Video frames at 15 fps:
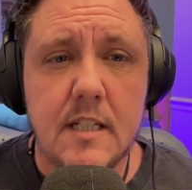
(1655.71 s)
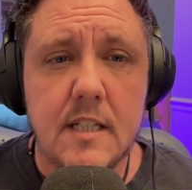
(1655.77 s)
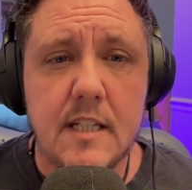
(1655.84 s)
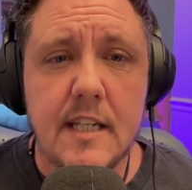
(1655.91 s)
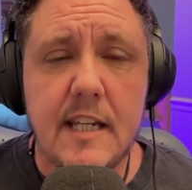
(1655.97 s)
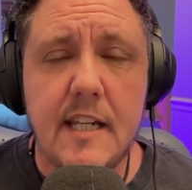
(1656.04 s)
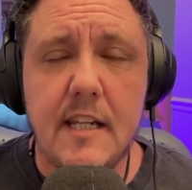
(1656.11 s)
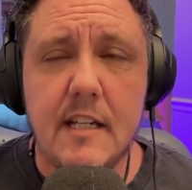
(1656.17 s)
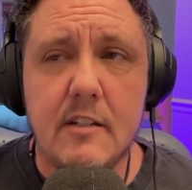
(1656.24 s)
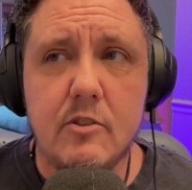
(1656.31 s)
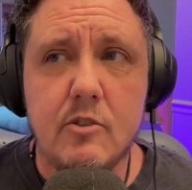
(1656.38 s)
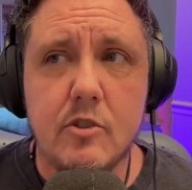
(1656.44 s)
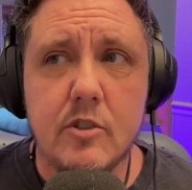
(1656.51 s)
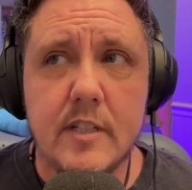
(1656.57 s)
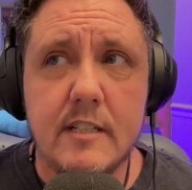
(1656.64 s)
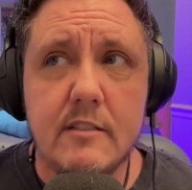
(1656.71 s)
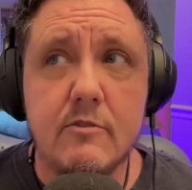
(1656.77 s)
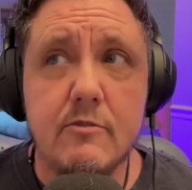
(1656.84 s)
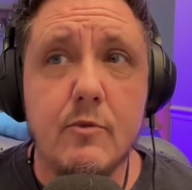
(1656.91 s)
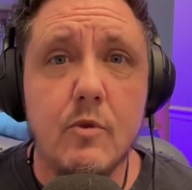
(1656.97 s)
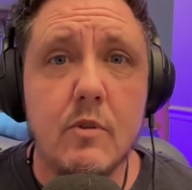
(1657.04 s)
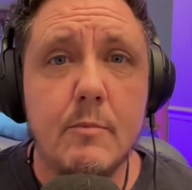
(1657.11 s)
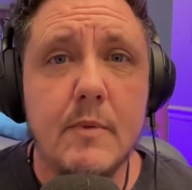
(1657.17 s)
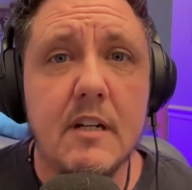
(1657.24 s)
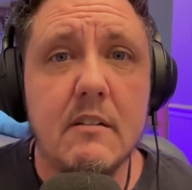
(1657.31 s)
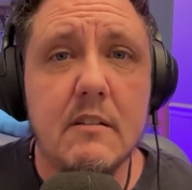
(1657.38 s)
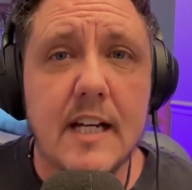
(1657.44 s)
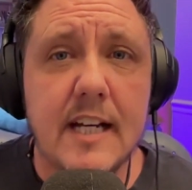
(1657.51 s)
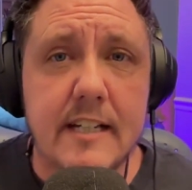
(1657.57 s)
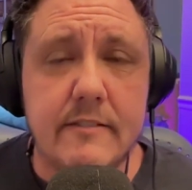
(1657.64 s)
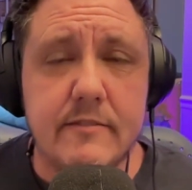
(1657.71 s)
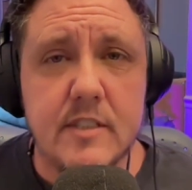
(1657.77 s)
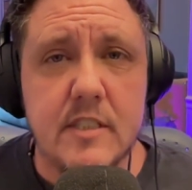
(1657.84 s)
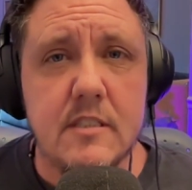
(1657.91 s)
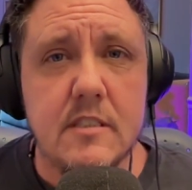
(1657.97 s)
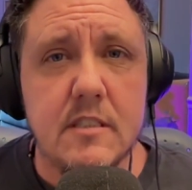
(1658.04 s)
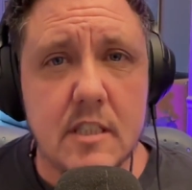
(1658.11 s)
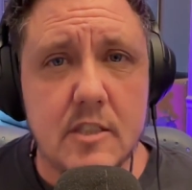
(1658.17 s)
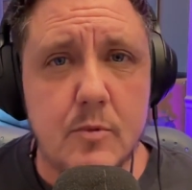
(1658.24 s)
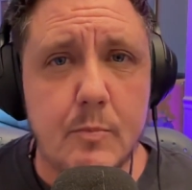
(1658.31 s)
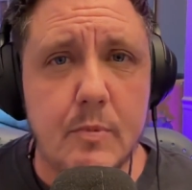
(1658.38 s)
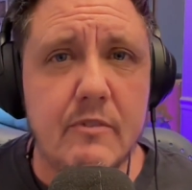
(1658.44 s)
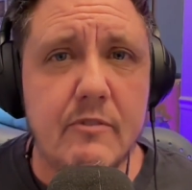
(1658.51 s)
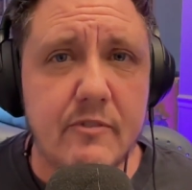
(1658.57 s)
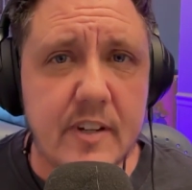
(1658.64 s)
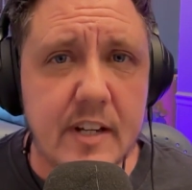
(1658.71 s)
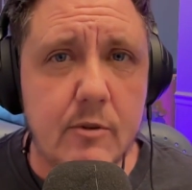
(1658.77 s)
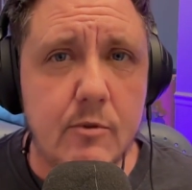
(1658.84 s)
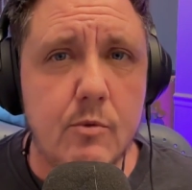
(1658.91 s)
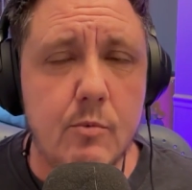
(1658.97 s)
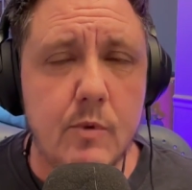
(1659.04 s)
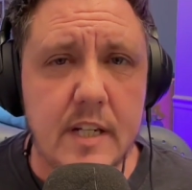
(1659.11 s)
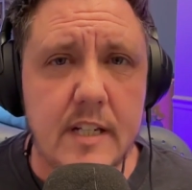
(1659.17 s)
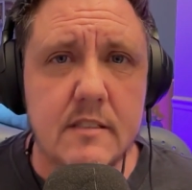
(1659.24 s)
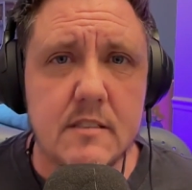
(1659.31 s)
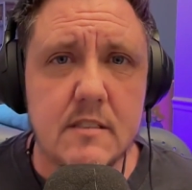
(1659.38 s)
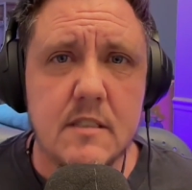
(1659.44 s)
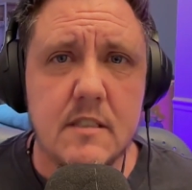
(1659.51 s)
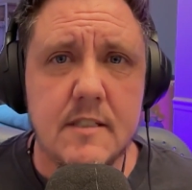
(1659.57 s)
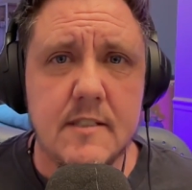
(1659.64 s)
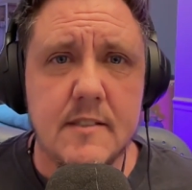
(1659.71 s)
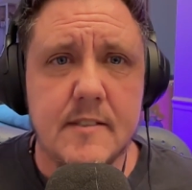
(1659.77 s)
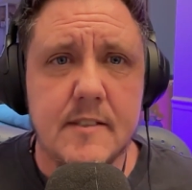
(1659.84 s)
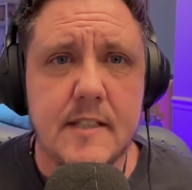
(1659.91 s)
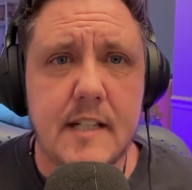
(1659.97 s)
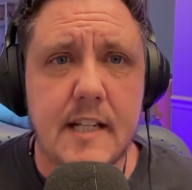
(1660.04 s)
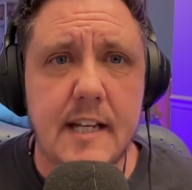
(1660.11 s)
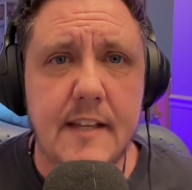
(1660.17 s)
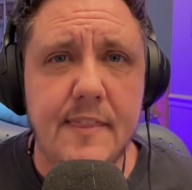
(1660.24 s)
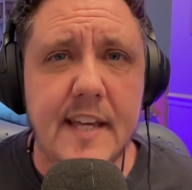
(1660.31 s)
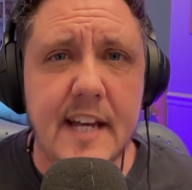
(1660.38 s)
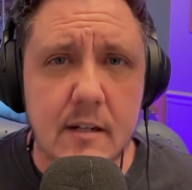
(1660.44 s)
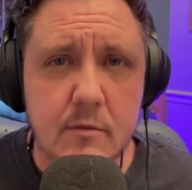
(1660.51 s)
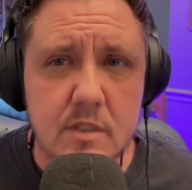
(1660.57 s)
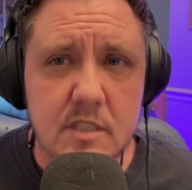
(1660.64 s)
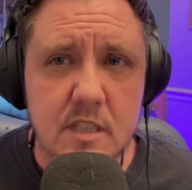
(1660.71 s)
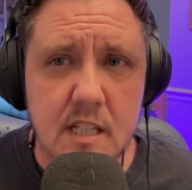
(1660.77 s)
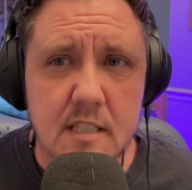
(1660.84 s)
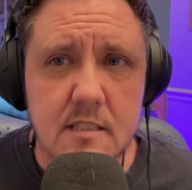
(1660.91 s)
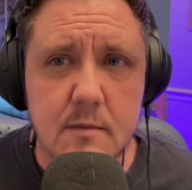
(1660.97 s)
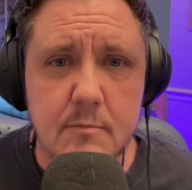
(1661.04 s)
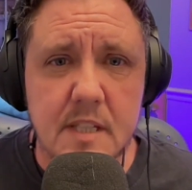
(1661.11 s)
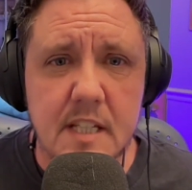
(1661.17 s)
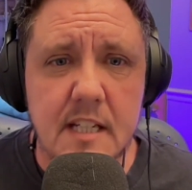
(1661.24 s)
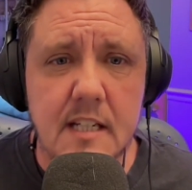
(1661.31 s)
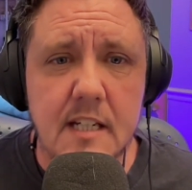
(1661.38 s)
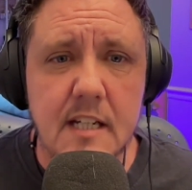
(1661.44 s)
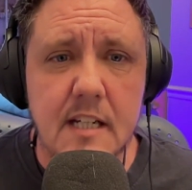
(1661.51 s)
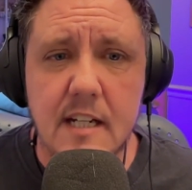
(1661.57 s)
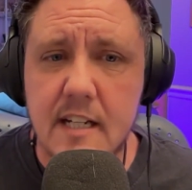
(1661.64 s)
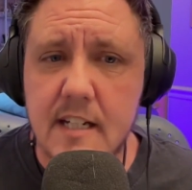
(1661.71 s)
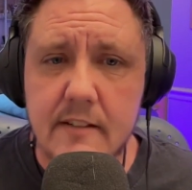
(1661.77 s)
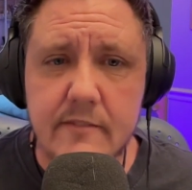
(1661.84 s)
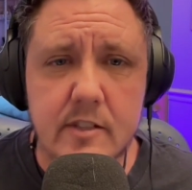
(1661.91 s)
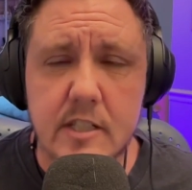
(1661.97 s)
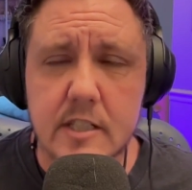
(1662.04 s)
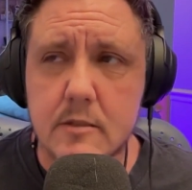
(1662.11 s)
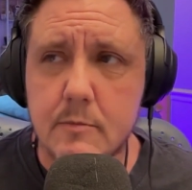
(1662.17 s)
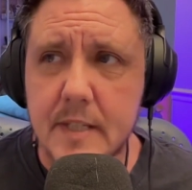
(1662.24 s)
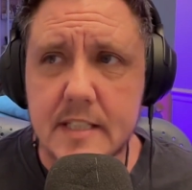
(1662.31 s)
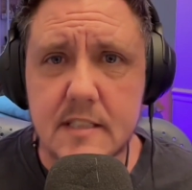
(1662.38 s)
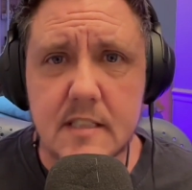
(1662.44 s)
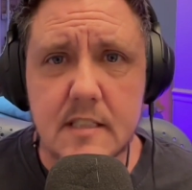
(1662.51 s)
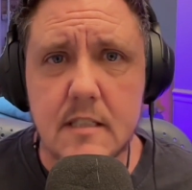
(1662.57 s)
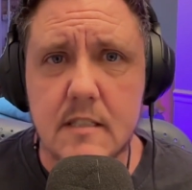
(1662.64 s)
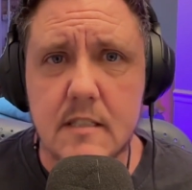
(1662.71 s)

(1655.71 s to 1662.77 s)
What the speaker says: can transform our lives in such profound ways. And that was not something I ever expected.